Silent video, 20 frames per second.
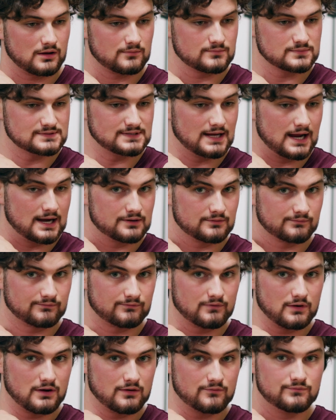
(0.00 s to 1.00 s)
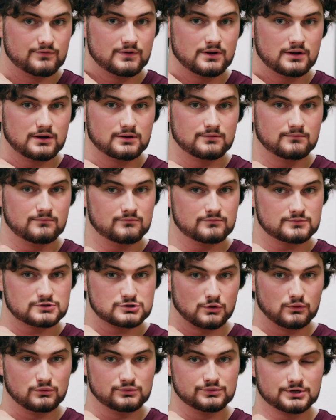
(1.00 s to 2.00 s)
side of the
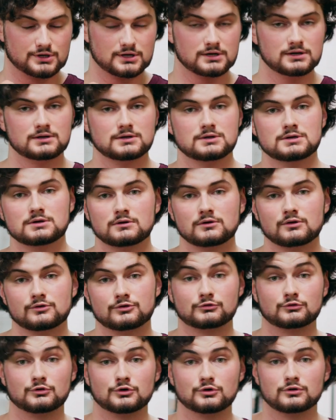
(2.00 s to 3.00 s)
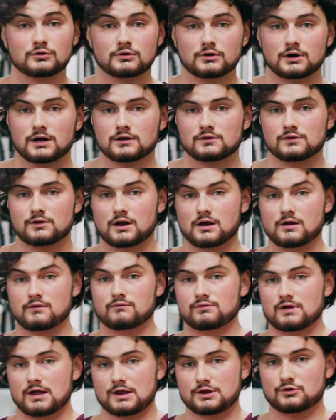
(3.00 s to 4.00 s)
shoulder through a lot
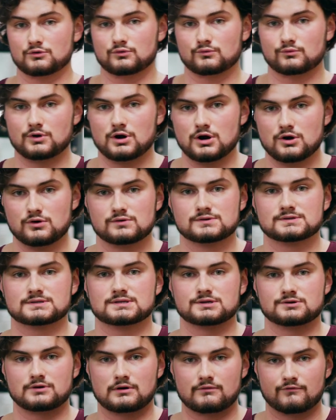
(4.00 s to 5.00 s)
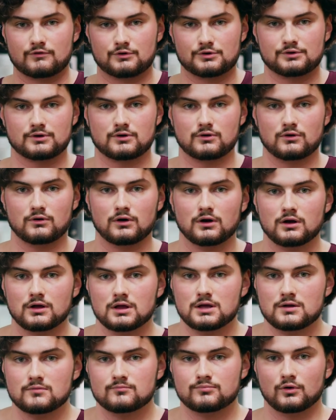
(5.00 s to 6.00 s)
of like your rows and your vertical
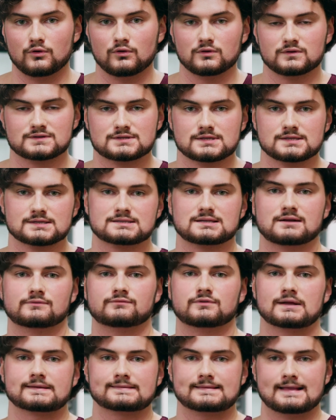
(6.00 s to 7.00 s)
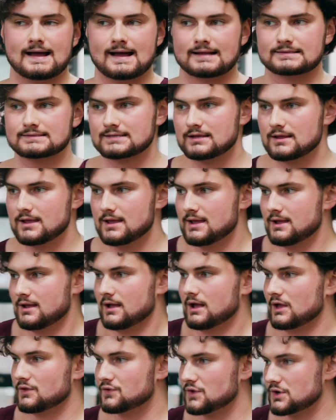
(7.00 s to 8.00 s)
pulls and stuff like that.
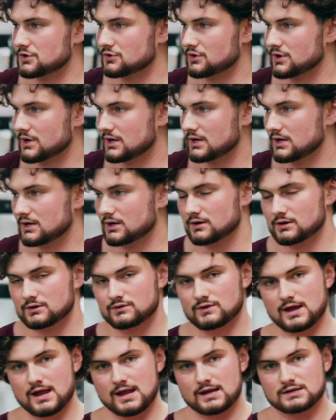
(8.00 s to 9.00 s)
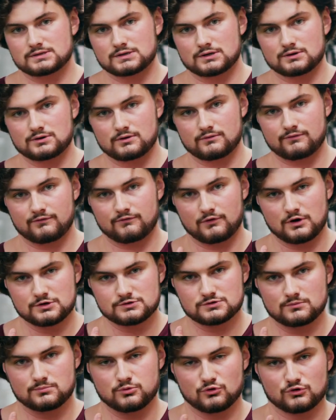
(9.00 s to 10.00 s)
But then you're hitting the anterior
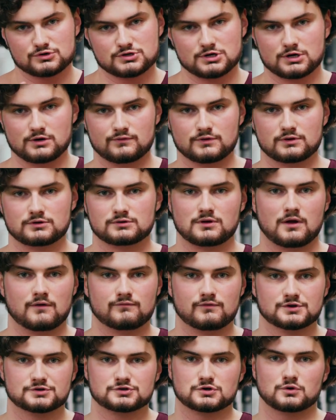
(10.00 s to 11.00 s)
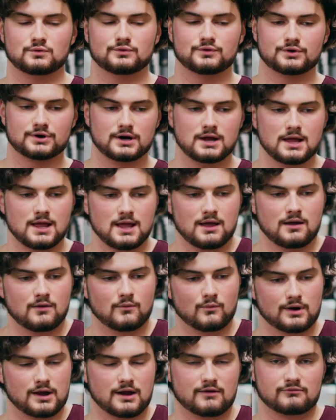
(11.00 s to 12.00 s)
frontal portion of the shoulder
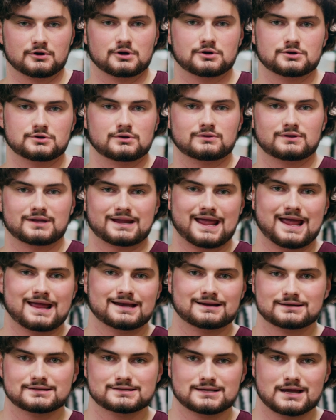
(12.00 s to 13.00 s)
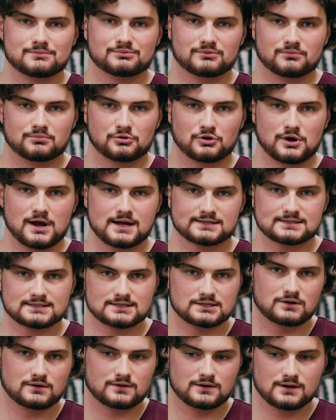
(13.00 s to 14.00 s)
whenever you're doing like any type of press.
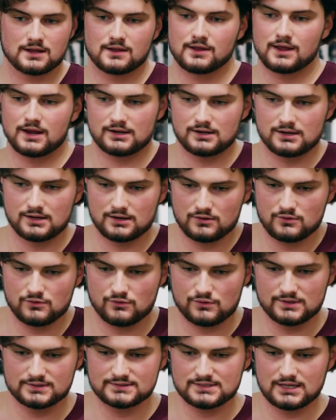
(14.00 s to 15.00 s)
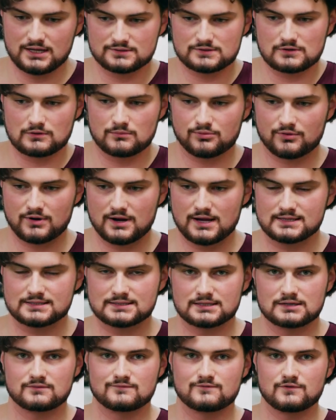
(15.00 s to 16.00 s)
So any horizontal
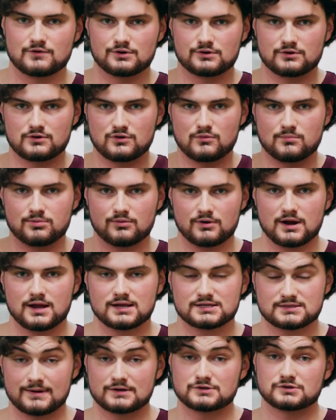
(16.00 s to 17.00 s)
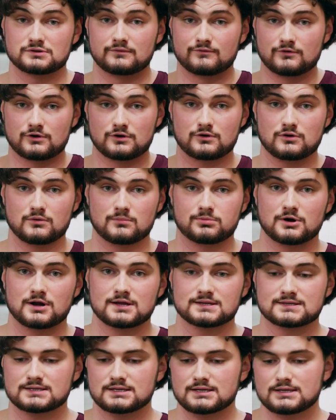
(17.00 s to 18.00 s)
press, any vertical press, especially vertical
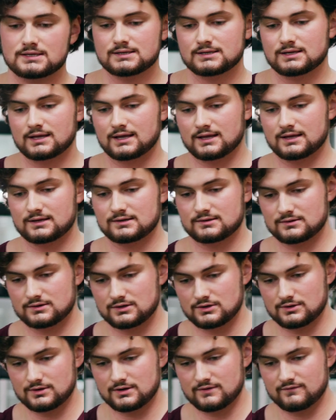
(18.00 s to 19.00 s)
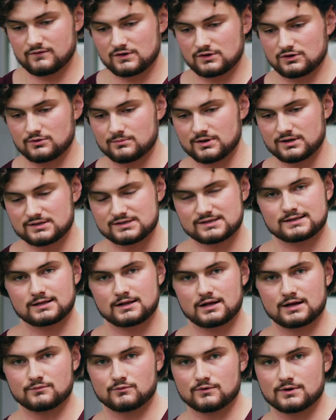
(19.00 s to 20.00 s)
press, and you know, even a little bit of
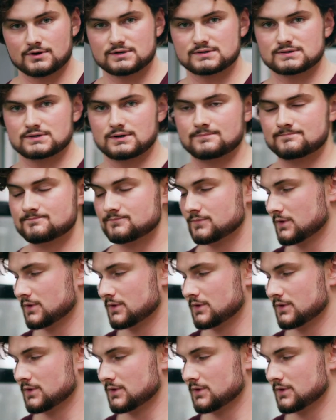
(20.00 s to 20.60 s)
decline work. So